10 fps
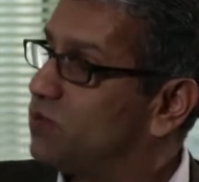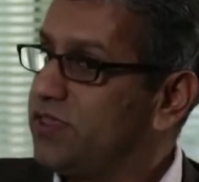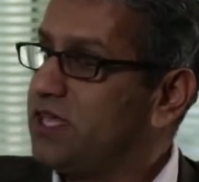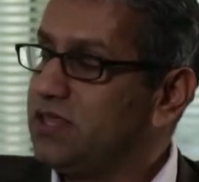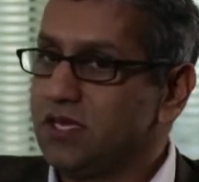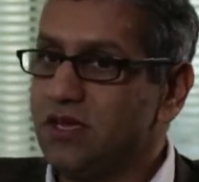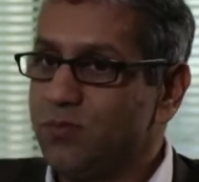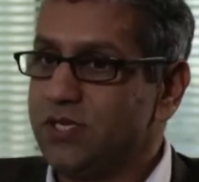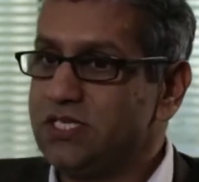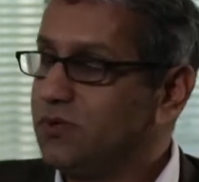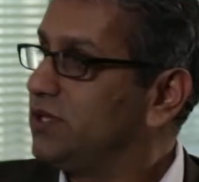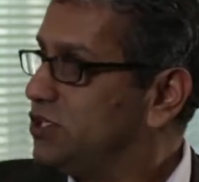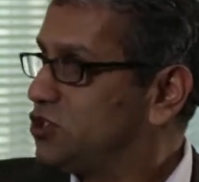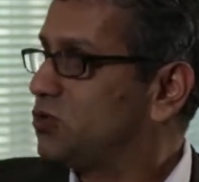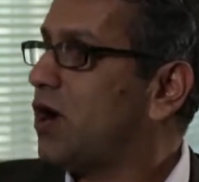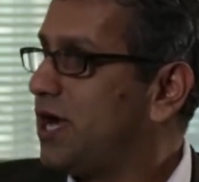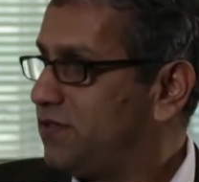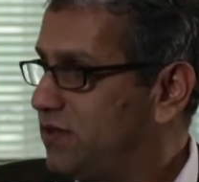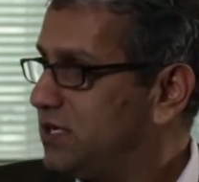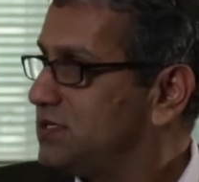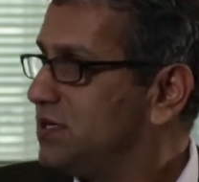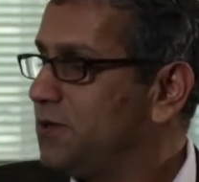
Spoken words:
within the company to at least try things.